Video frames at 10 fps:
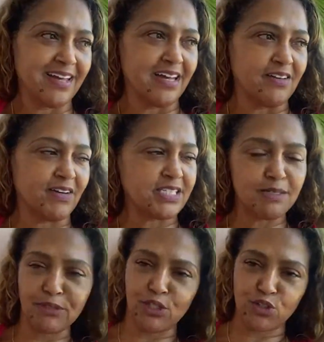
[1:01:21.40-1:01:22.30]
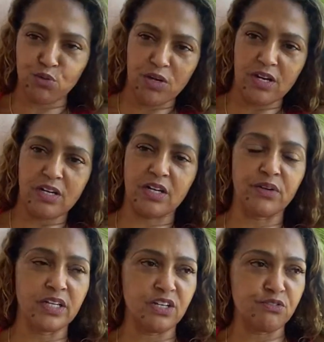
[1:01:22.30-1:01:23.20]
Find something cute to wear. Go
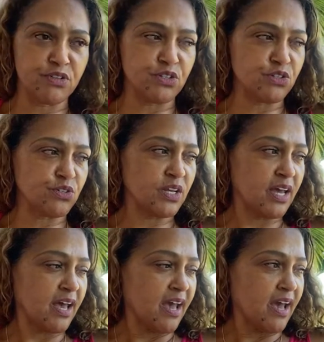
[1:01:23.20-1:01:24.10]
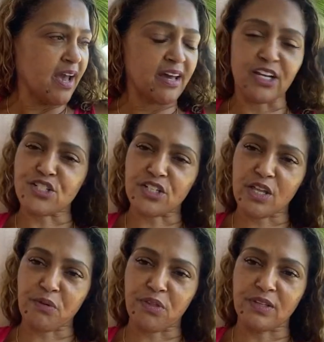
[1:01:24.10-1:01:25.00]
get interviewed, and I'll share that
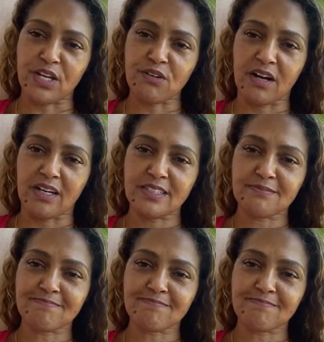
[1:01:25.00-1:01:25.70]
with you later on.